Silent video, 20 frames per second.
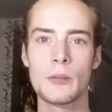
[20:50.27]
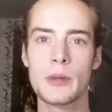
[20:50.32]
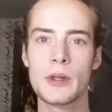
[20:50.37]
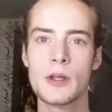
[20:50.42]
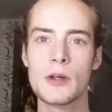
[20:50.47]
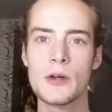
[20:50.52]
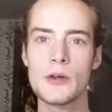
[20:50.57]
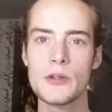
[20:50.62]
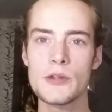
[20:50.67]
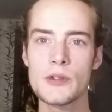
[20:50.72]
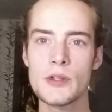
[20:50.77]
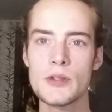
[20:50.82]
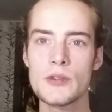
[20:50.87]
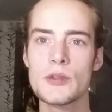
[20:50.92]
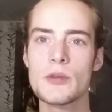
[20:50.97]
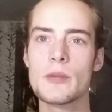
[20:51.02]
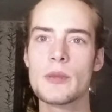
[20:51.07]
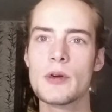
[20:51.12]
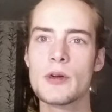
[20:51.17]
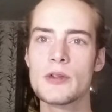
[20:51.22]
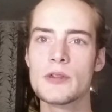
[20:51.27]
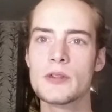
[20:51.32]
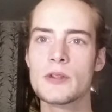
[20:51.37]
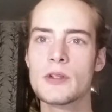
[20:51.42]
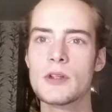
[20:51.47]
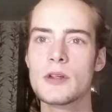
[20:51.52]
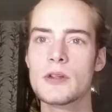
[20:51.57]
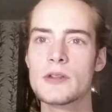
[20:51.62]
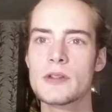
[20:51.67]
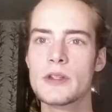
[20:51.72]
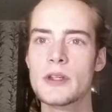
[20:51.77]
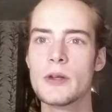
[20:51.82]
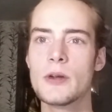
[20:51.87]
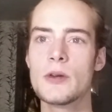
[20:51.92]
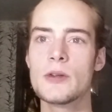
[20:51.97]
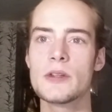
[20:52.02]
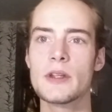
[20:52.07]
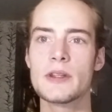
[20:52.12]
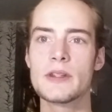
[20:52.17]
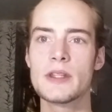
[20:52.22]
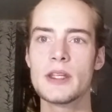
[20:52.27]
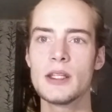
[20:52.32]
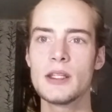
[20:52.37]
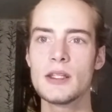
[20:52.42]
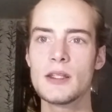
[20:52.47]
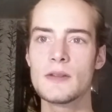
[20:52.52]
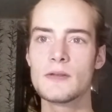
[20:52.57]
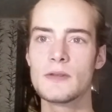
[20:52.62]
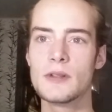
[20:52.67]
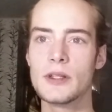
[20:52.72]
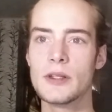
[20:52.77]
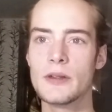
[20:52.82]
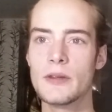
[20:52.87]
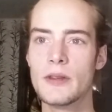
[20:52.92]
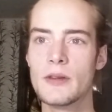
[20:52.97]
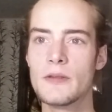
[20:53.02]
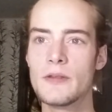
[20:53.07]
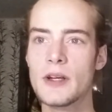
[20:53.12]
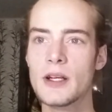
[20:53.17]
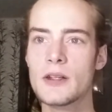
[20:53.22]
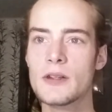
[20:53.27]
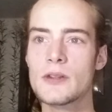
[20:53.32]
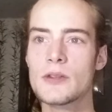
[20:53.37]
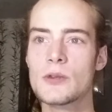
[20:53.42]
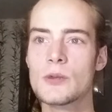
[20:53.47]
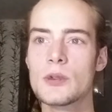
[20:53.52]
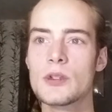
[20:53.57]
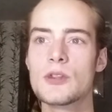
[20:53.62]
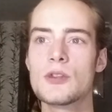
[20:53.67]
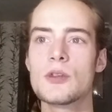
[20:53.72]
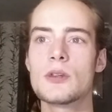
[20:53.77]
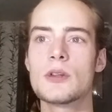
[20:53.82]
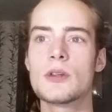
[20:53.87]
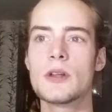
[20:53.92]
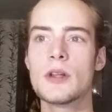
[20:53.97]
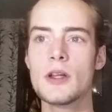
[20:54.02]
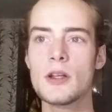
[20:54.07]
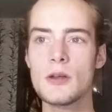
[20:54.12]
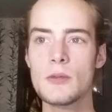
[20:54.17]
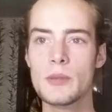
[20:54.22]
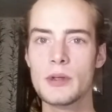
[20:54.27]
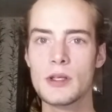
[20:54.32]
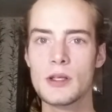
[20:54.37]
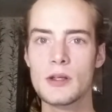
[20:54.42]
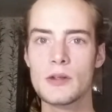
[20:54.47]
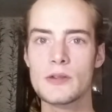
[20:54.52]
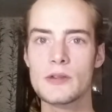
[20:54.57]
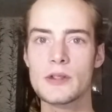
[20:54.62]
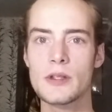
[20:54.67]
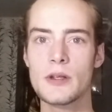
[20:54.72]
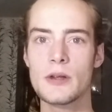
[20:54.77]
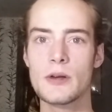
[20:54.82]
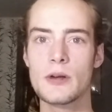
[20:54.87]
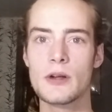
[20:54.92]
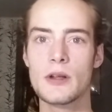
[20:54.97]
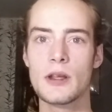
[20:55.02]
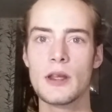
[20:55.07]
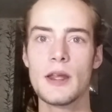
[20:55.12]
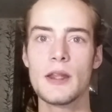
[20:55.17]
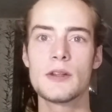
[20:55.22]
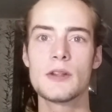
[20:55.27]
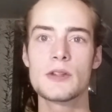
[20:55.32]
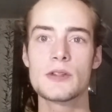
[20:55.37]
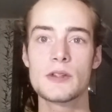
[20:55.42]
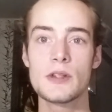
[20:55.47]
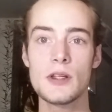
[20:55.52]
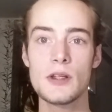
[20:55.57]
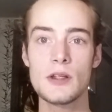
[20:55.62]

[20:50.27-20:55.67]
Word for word: Because such a person considers attentively the factors which should not be considered, and does